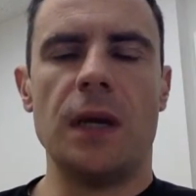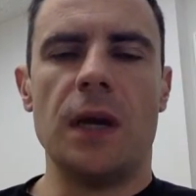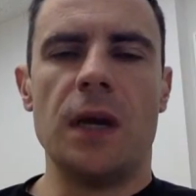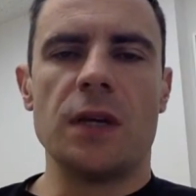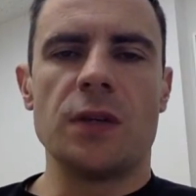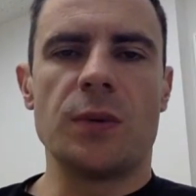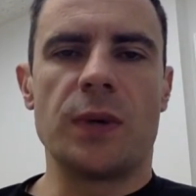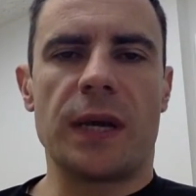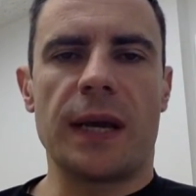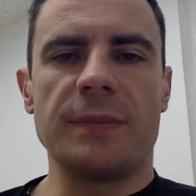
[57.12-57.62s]

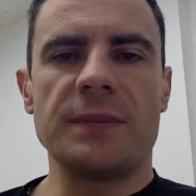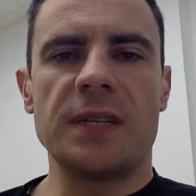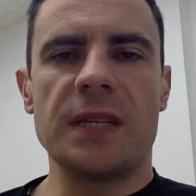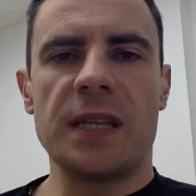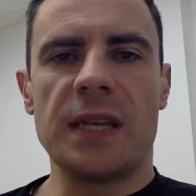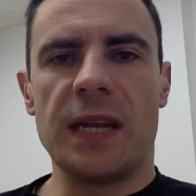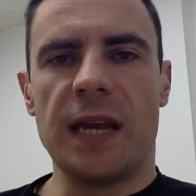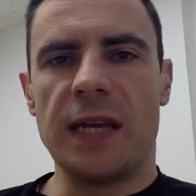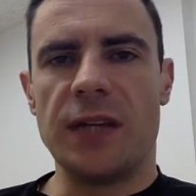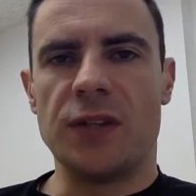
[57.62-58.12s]
So when it comes to
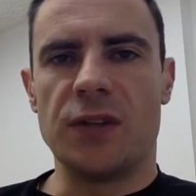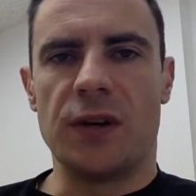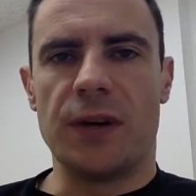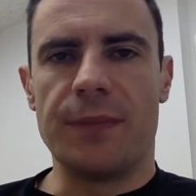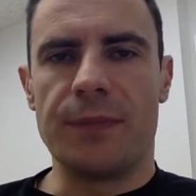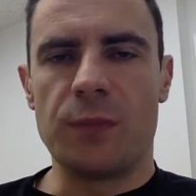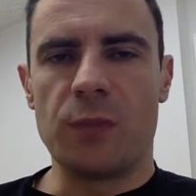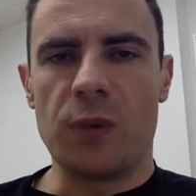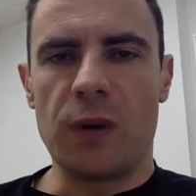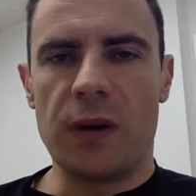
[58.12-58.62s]
the knee
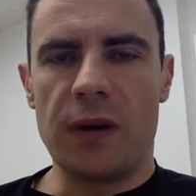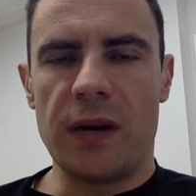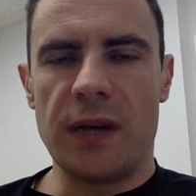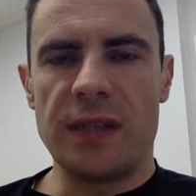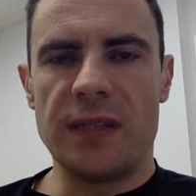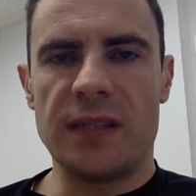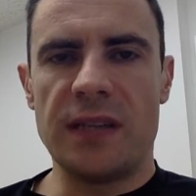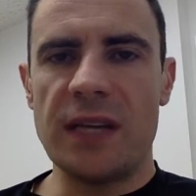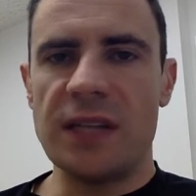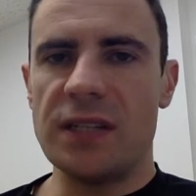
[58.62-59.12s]
joint, we're
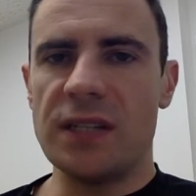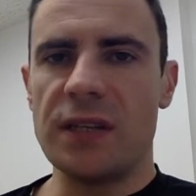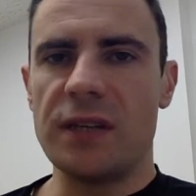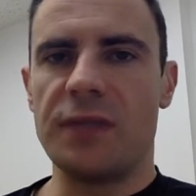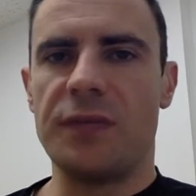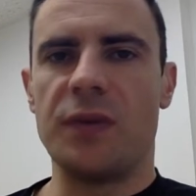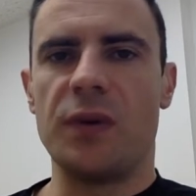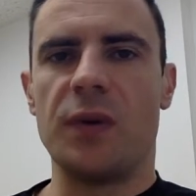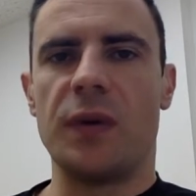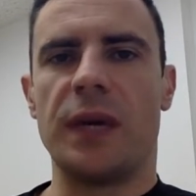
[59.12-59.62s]
essentially
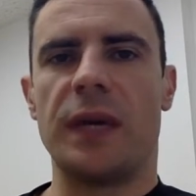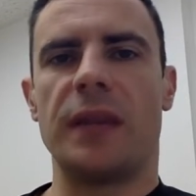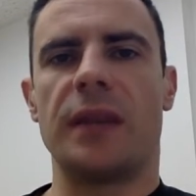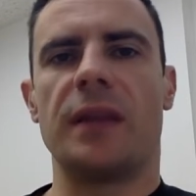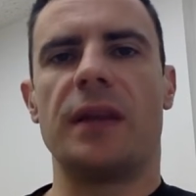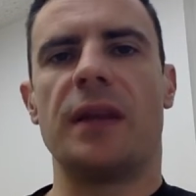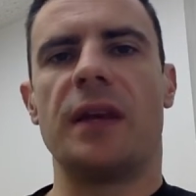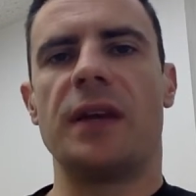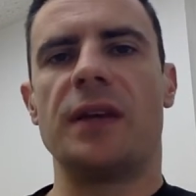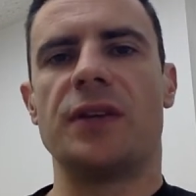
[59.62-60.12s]
viewing the
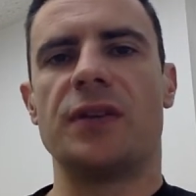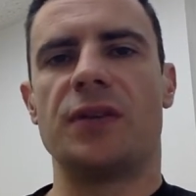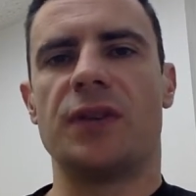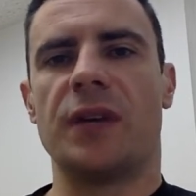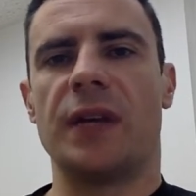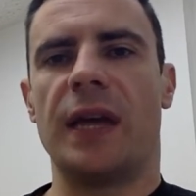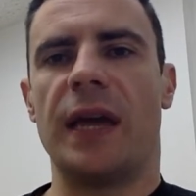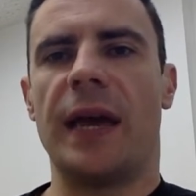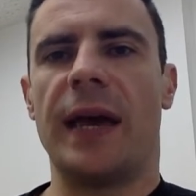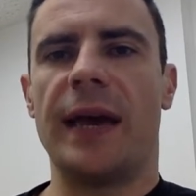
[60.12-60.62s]
knee
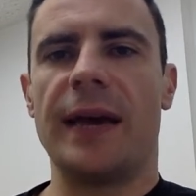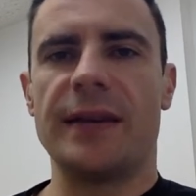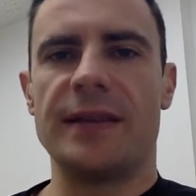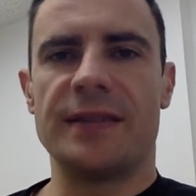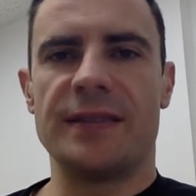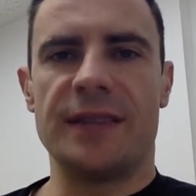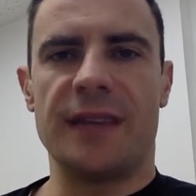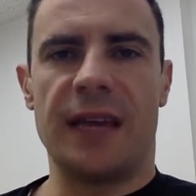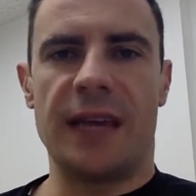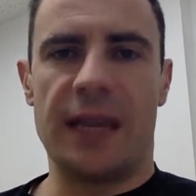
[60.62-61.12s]
joint
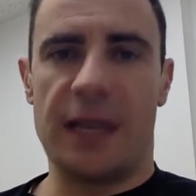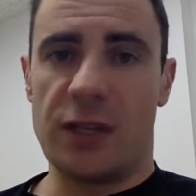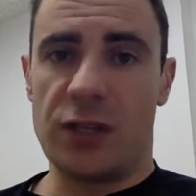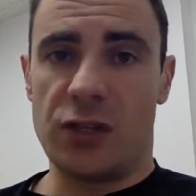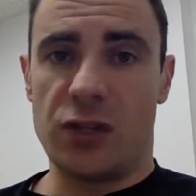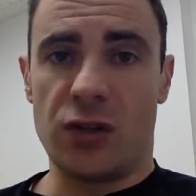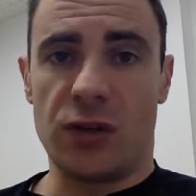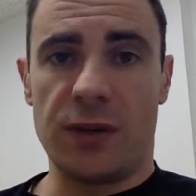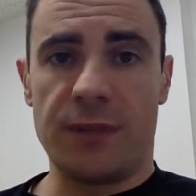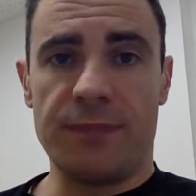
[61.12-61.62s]
as a
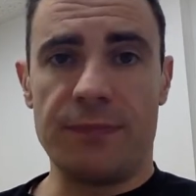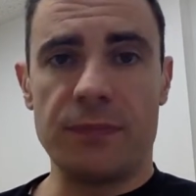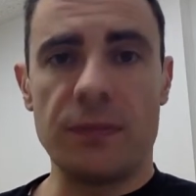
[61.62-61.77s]
hinge joint.